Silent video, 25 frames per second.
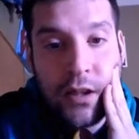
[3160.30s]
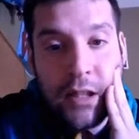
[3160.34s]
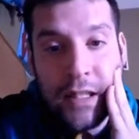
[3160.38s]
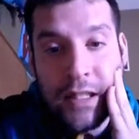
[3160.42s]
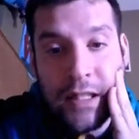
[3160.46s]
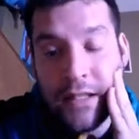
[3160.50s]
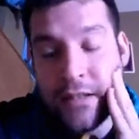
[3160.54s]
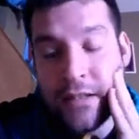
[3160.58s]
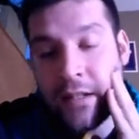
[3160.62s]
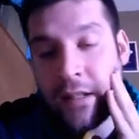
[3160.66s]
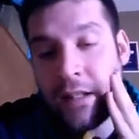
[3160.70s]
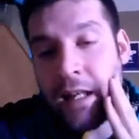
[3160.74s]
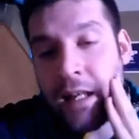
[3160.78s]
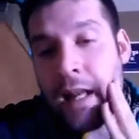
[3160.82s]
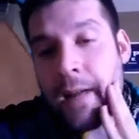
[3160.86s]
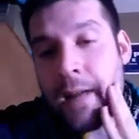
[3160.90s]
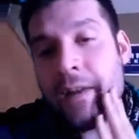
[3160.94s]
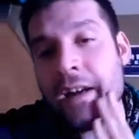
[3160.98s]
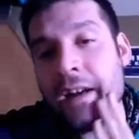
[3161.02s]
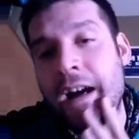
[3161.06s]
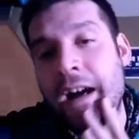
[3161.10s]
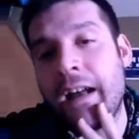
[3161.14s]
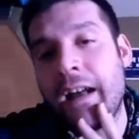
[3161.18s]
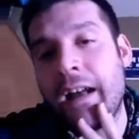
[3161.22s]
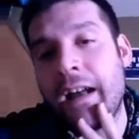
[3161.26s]
See, Amy,
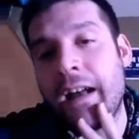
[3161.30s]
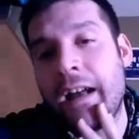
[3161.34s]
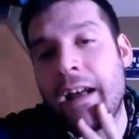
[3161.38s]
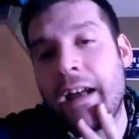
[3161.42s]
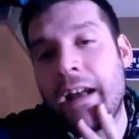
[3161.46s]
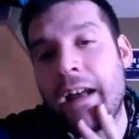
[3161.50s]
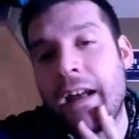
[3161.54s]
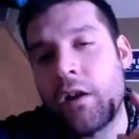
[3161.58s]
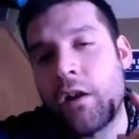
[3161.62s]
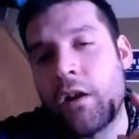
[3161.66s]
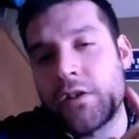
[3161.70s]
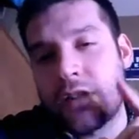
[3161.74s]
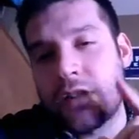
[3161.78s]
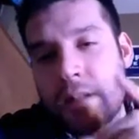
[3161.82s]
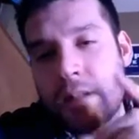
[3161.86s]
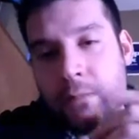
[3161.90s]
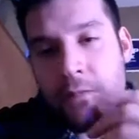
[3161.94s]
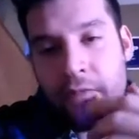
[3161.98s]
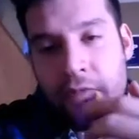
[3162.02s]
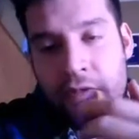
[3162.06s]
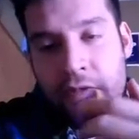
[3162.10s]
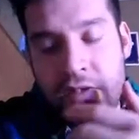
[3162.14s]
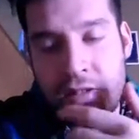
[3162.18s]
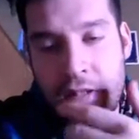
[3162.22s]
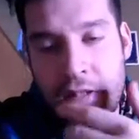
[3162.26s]
there are some
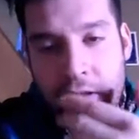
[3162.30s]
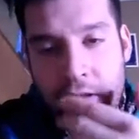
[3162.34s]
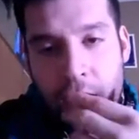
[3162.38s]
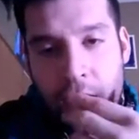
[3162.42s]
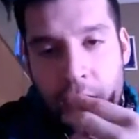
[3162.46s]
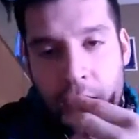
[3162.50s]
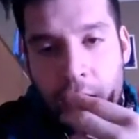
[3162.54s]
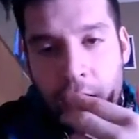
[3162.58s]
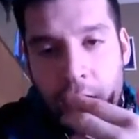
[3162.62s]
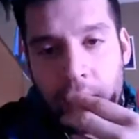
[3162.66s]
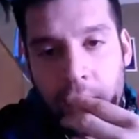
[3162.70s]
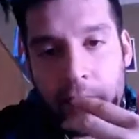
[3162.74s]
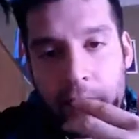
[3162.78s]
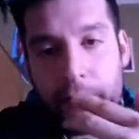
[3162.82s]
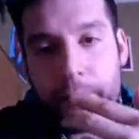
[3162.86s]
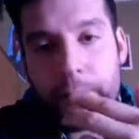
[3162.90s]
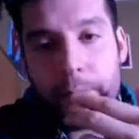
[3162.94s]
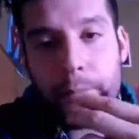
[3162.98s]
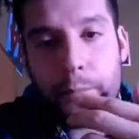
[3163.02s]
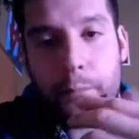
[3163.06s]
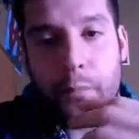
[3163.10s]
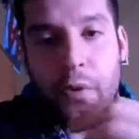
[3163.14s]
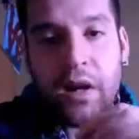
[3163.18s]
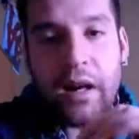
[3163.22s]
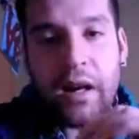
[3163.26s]
of us that are,
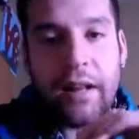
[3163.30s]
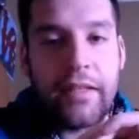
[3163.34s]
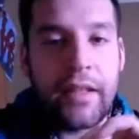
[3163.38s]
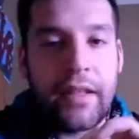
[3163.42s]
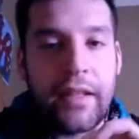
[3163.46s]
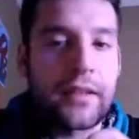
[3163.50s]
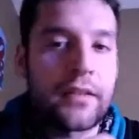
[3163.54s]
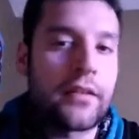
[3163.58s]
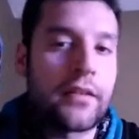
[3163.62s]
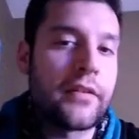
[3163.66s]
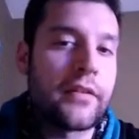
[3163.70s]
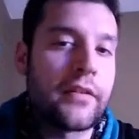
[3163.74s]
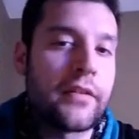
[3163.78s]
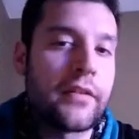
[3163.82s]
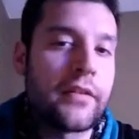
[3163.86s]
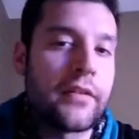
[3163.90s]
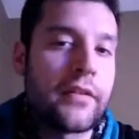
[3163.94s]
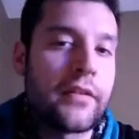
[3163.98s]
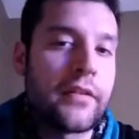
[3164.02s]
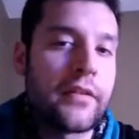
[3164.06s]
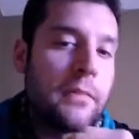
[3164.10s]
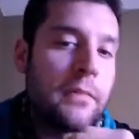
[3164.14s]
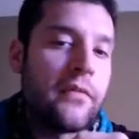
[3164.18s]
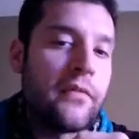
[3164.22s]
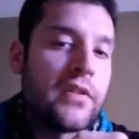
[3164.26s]
but I think that there's
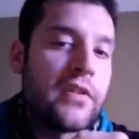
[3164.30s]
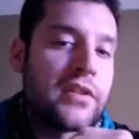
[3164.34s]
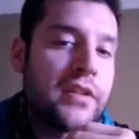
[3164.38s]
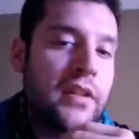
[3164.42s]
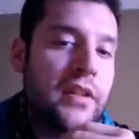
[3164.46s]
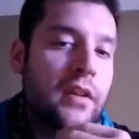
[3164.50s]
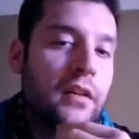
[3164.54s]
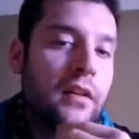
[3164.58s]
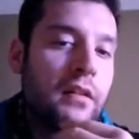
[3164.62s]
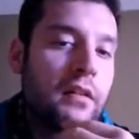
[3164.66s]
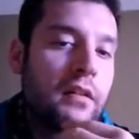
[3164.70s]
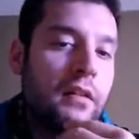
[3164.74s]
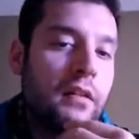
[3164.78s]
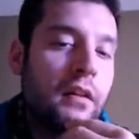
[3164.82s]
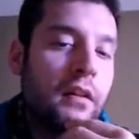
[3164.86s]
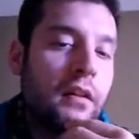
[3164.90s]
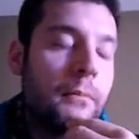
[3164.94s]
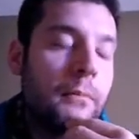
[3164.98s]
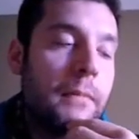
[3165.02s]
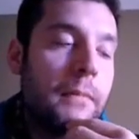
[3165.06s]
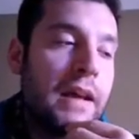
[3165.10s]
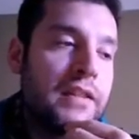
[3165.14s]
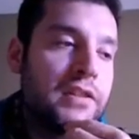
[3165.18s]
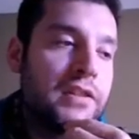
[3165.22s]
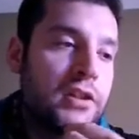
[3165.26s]
some of us that are
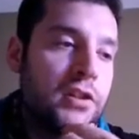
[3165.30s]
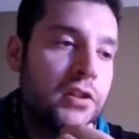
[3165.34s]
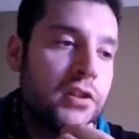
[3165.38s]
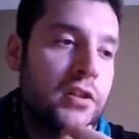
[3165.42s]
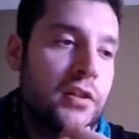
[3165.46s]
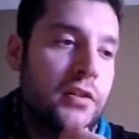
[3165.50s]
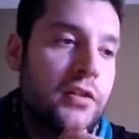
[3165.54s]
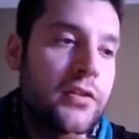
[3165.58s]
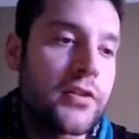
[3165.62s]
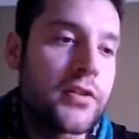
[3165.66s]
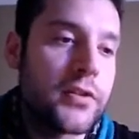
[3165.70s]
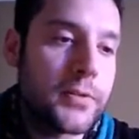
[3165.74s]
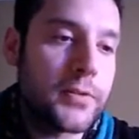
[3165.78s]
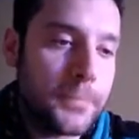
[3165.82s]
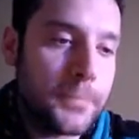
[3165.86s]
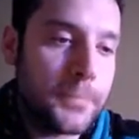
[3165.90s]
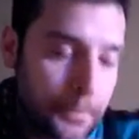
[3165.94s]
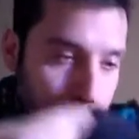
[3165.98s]
messengers.